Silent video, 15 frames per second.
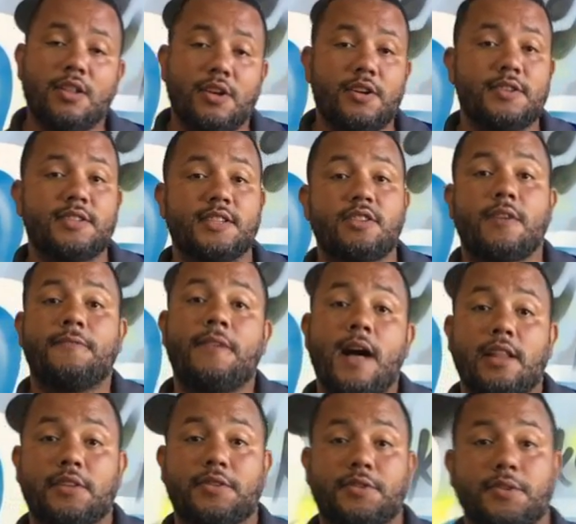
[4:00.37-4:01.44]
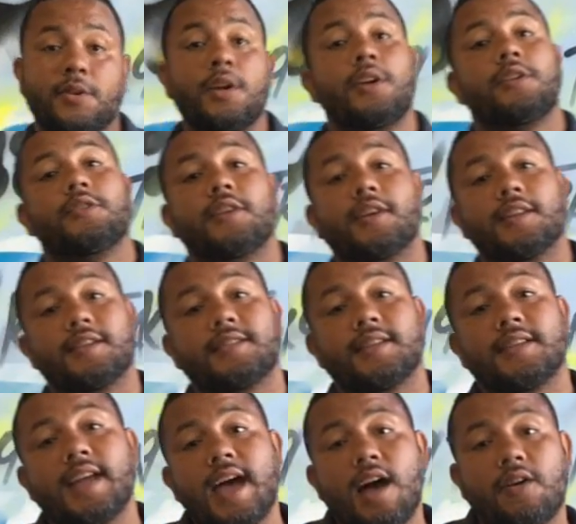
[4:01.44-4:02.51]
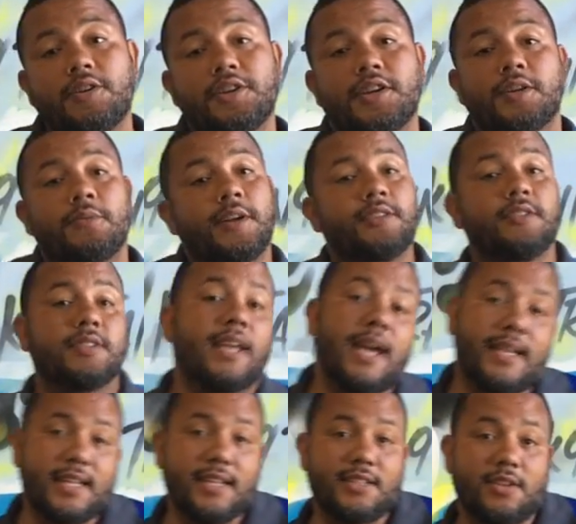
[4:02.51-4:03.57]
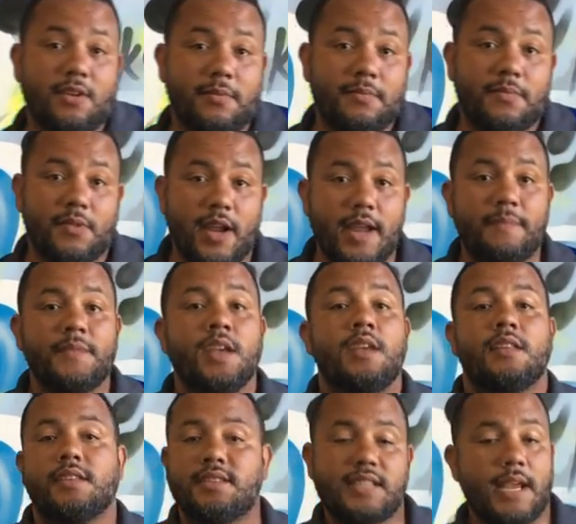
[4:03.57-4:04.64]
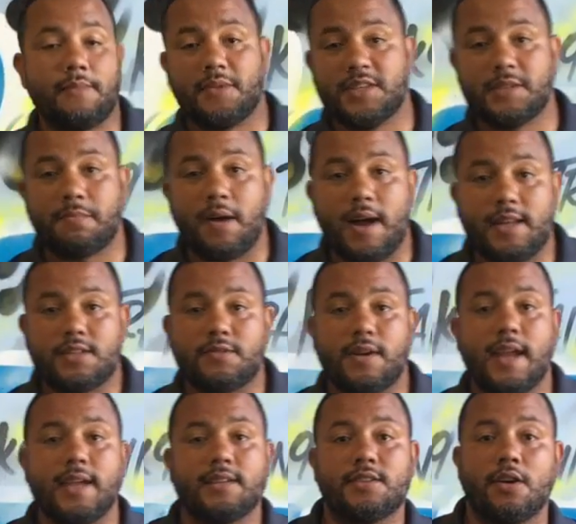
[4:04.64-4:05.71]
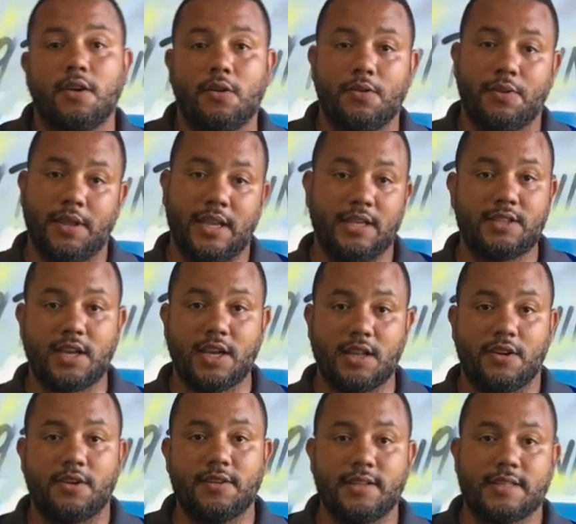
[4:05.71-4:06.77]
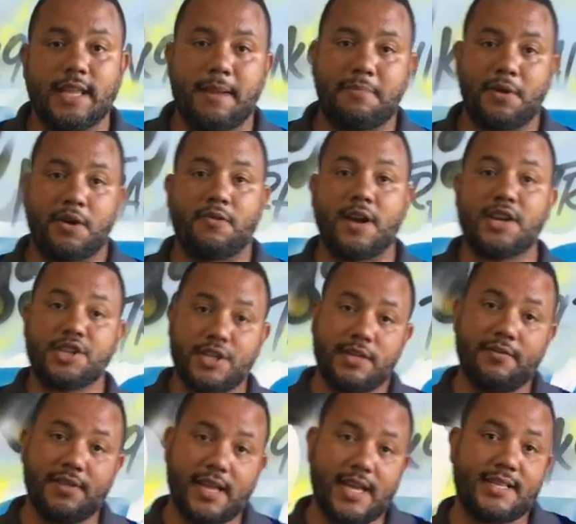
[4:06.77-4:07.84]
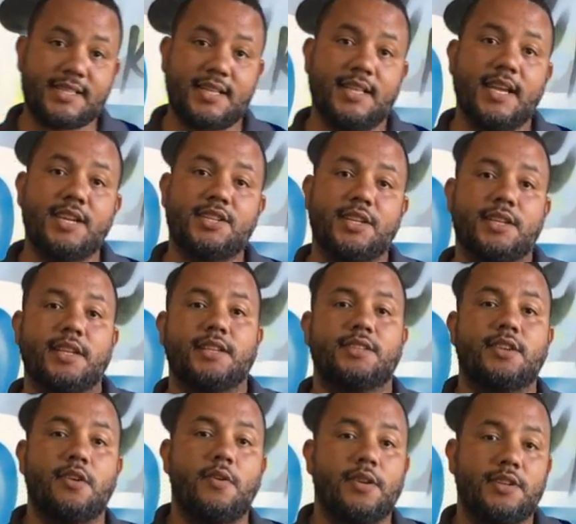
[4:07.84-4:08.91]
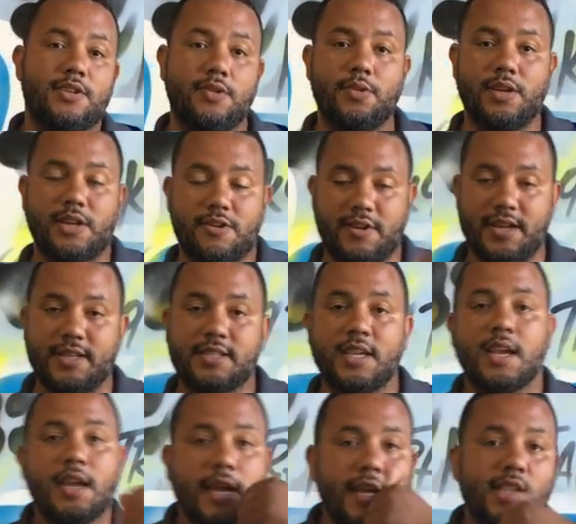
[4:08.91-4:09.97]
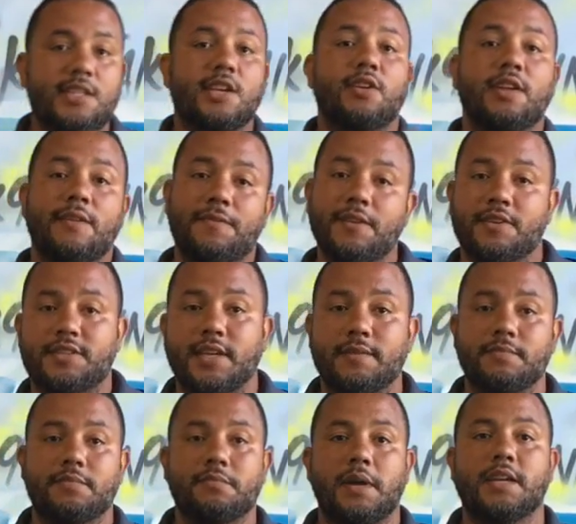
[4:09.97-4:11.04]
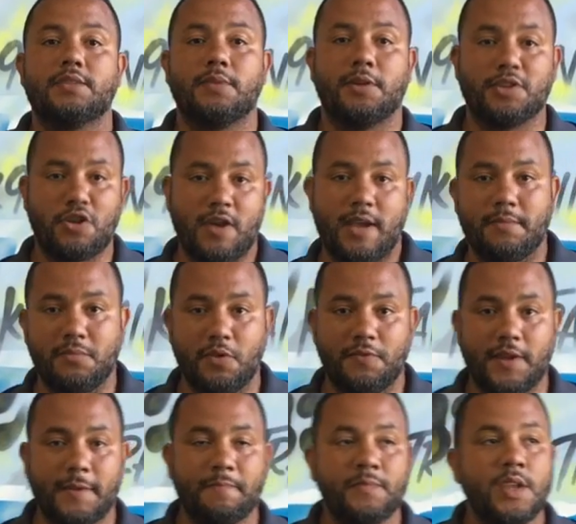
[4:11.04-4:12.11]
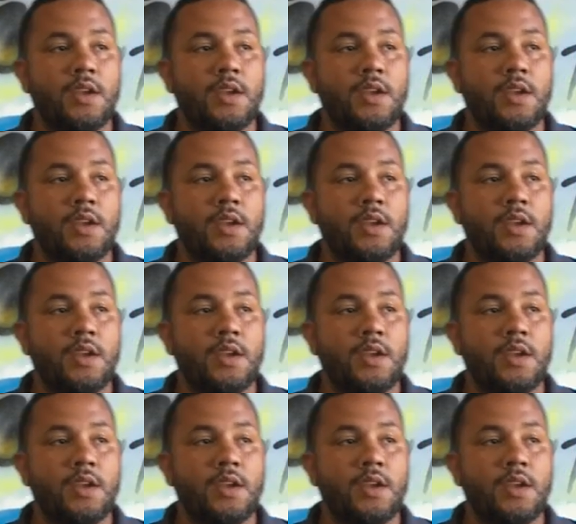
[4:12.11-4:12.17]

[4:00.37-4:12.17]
learns is our follow through. You can listen now or you can wait till dad gets home, right? The same response, right? So he's going to learn that that progression of the escalation is going to increase until he feels it. Might as well go ahead and move in.